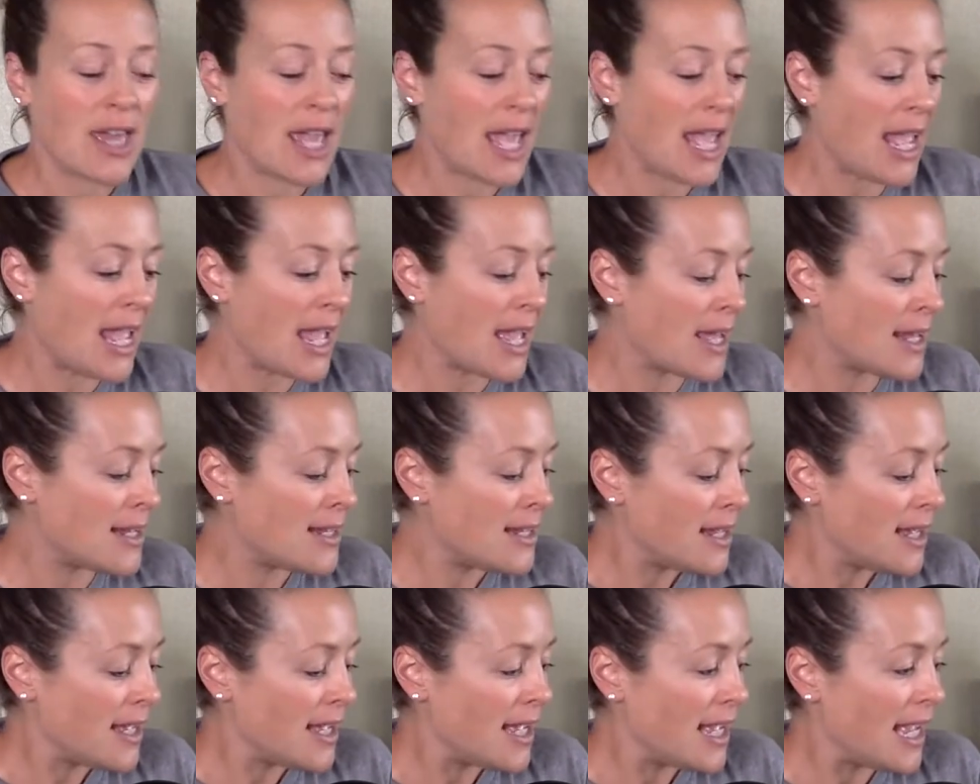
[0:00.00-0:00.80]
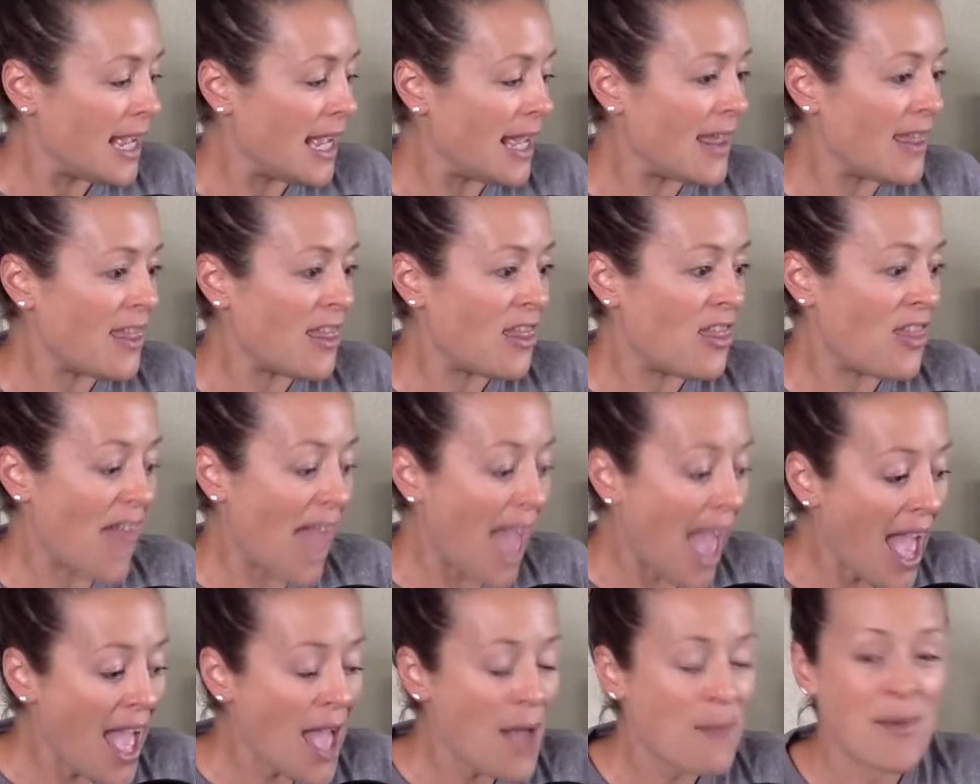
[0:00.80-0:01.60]
And
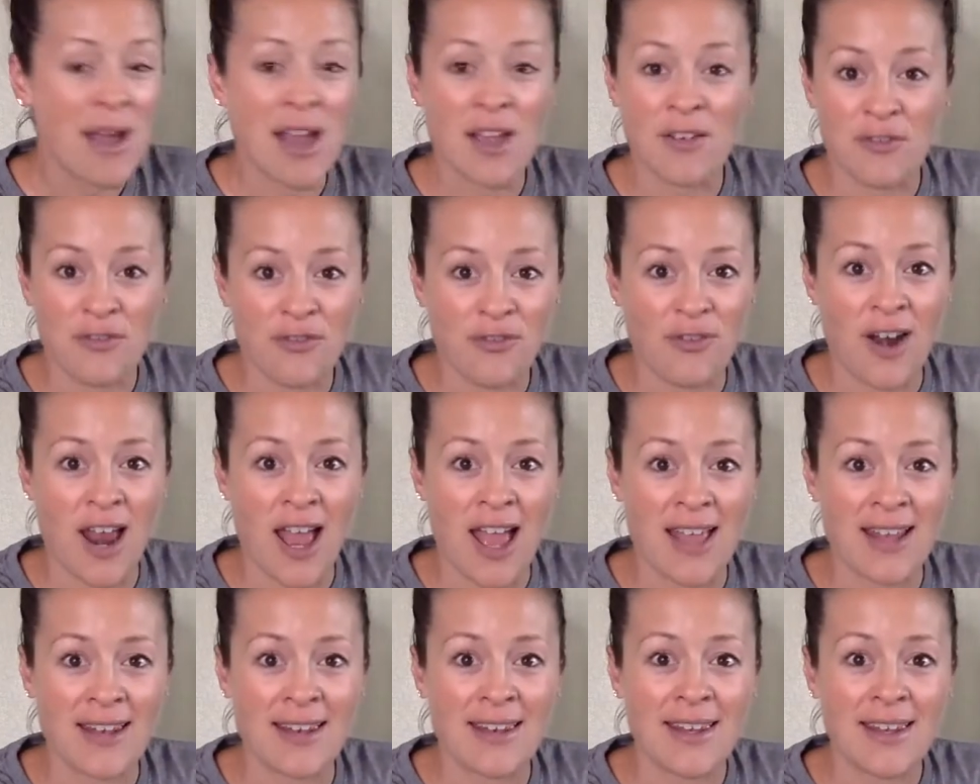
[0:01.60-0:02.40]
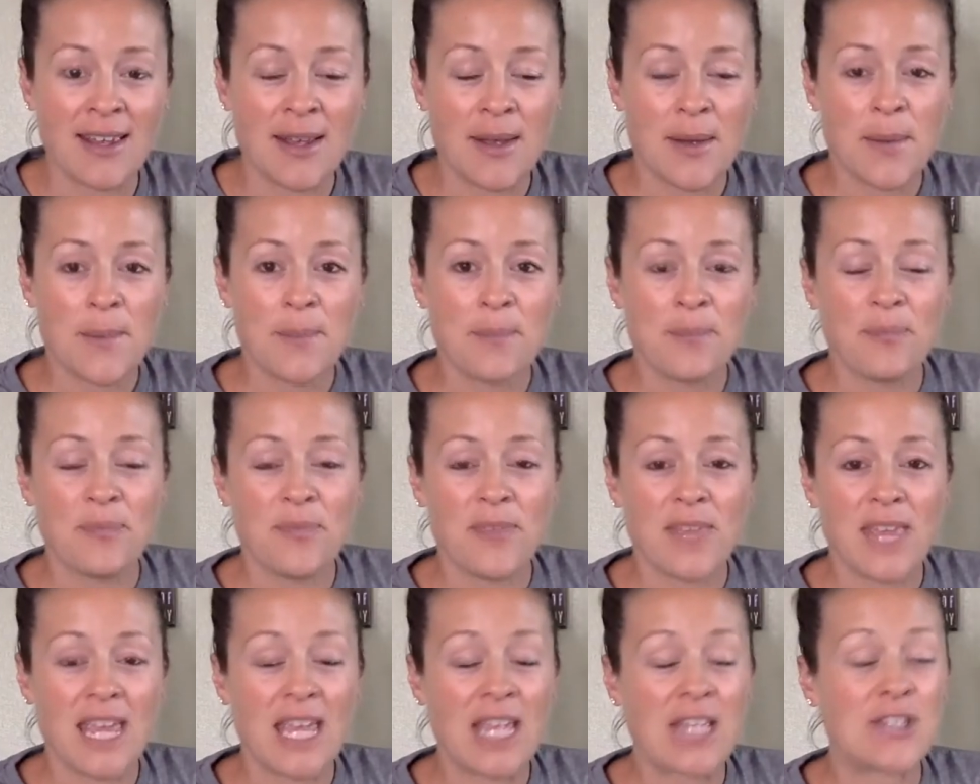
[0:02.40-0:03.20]
that, my friend,
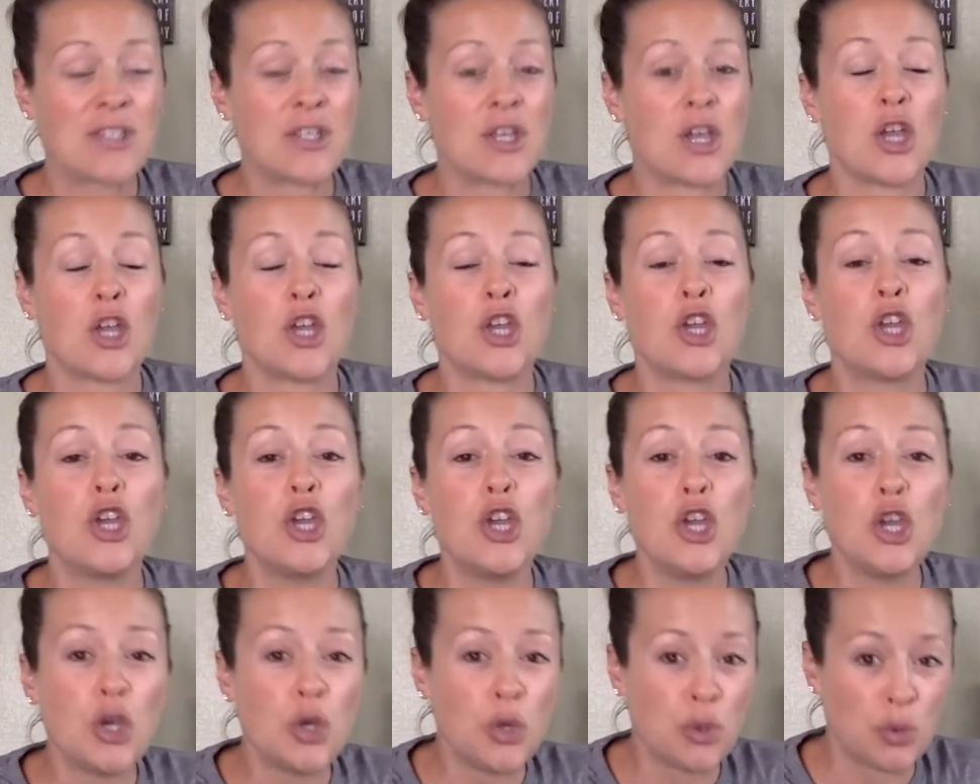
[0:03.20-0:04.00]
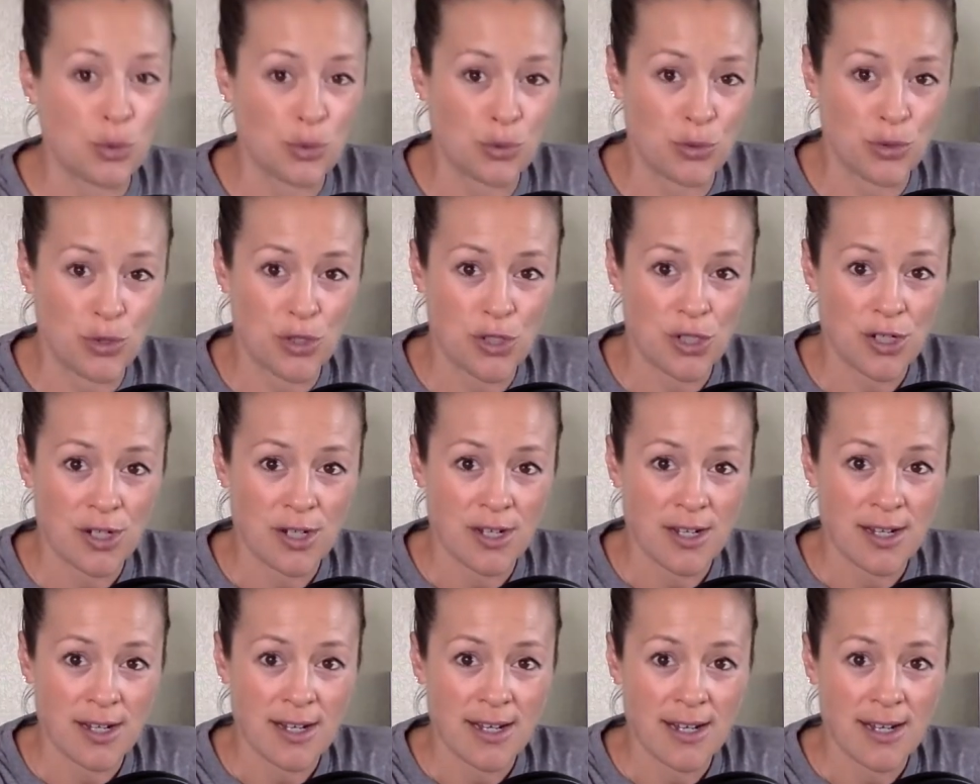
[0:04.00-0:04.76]
is huge.